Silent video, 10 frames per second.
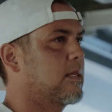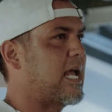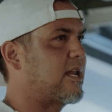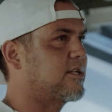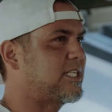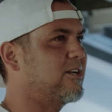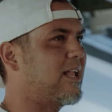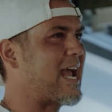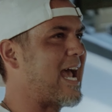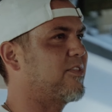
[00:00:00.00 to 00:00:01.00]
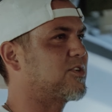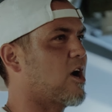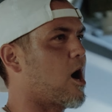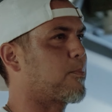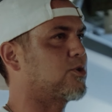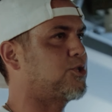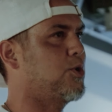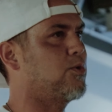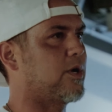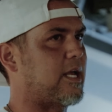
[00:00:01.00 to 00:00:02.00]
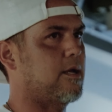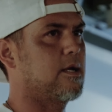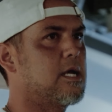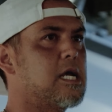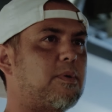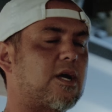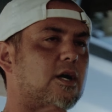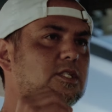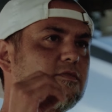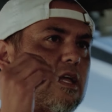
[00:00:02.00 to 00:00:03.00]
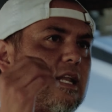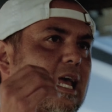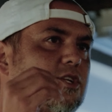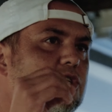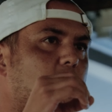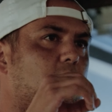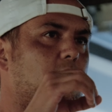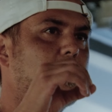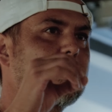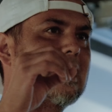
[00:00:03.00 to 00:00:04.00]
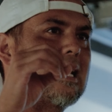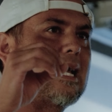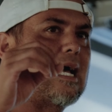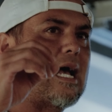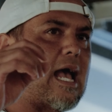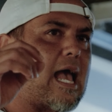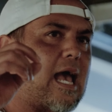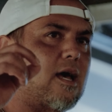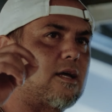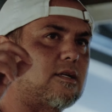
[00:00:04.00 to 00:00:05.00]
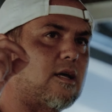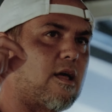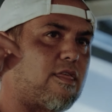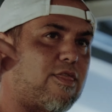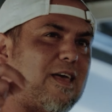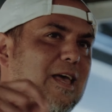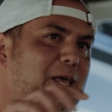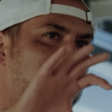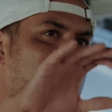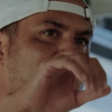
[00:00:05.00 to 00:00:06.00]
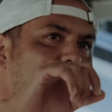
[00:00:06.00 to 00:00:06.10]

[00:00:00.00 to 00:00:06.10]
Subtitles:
And until I had this opportunity, because of the nature and theme